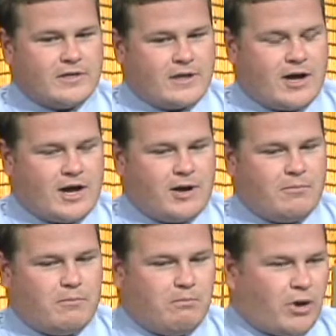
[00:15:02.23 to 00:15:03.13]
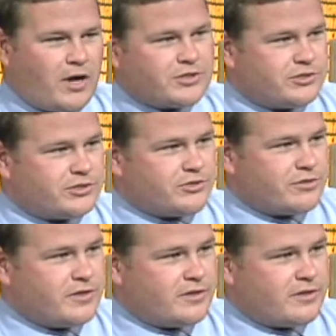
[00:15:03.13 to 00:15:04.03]
Boston
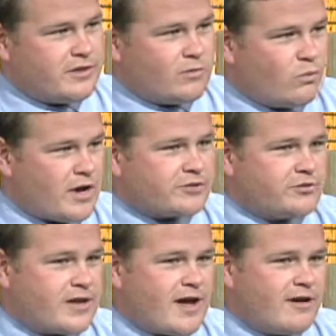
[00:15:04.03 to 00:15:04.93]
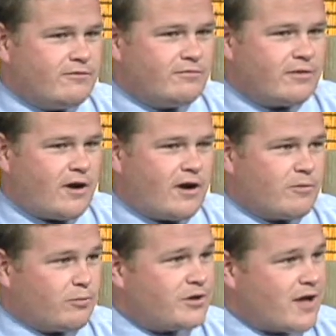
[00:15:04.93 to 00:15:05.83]
Street and Western Ave are
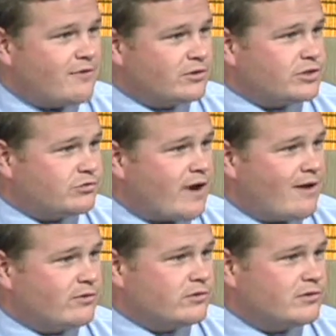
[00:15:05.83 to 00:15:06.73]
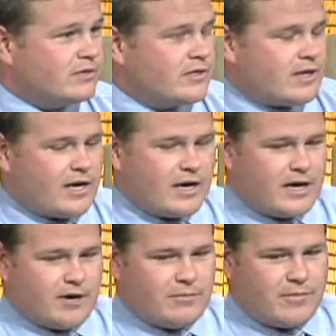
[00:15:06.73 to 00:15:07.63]
pretty heavily traveled.
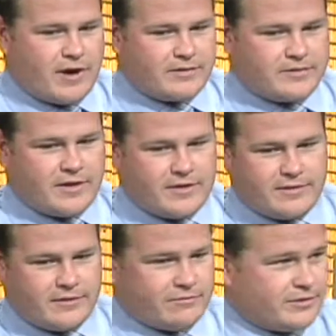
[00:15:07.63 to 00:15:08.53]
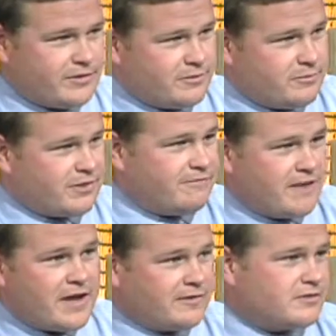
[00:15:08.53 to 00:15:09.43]
I'd say that they're really the big
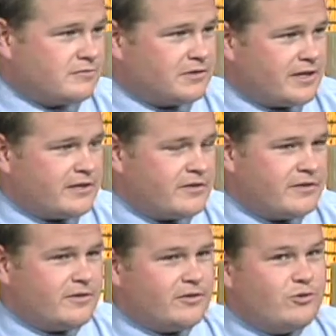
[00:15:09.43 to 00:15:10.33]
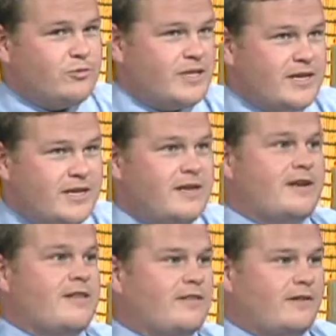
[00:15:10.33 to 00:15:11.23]
veins of Lynn. Do we need
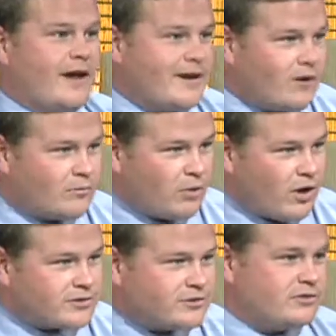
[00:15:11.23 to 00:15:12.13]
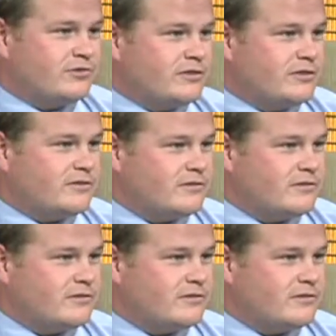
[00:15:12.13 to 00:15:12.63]
another light on Boston Street?